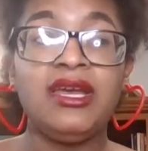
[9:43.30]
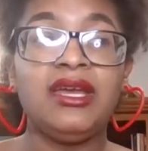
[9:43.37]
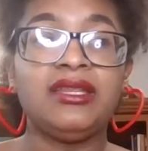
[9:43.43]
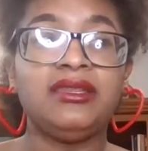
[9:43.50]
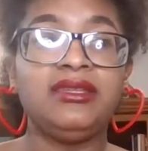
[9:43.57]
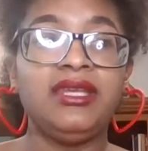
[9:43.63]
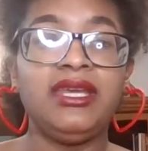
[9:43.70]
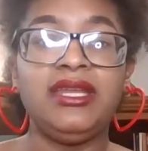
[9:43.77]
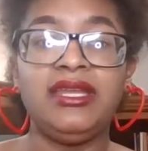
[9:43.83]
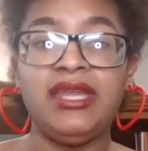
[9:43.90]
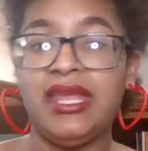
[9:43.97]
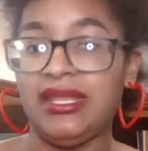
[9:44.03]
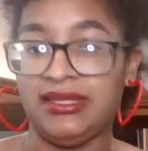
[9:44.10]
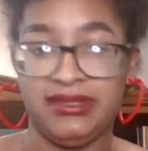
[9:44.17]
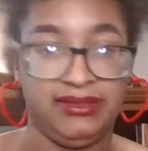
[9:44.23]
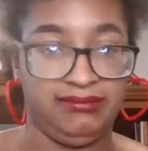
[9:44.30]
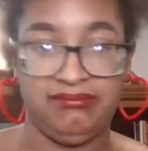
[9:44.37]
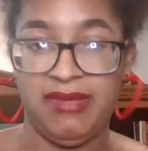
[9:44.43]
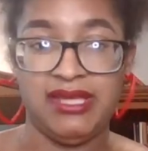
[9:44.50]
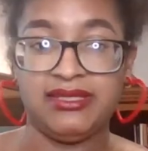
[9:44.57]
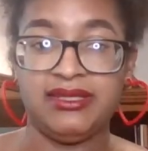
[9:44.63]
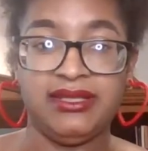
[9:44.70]
then
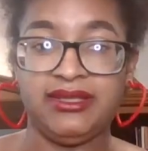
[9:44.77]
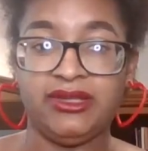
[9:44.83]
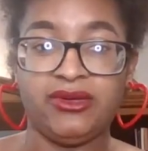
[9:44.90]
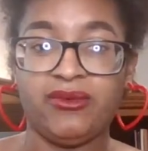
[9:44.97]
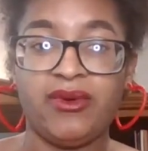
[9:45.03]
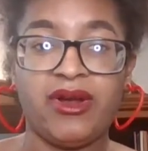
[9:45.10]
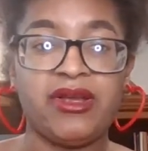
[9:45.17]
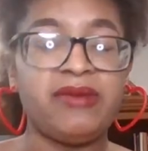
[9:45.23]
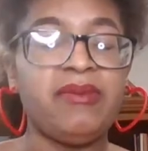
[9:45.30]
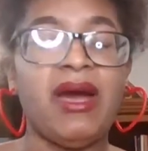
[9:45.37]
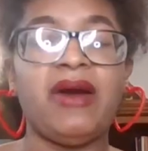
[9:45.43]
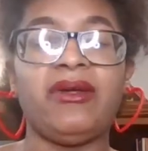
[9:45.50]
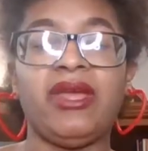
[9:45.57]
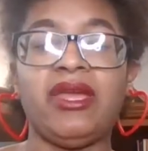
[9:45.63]
it's nothing to worry about.